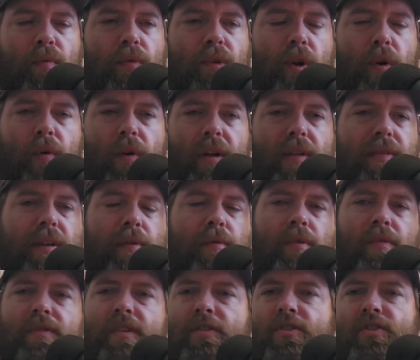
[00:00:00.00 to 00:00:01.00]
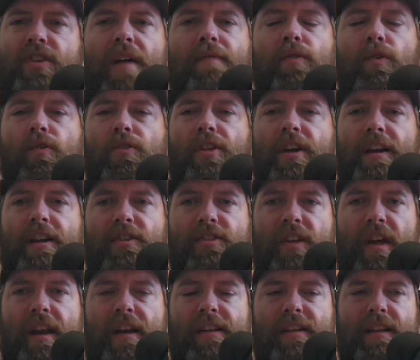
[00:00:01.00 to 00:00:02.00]
you know, it several things
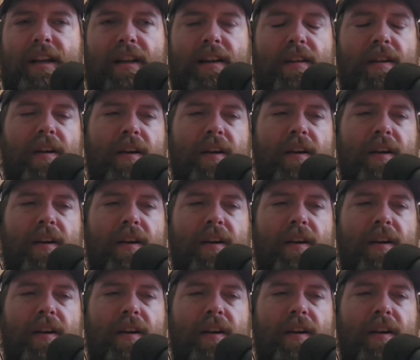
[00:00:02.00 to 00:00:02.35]
that it did.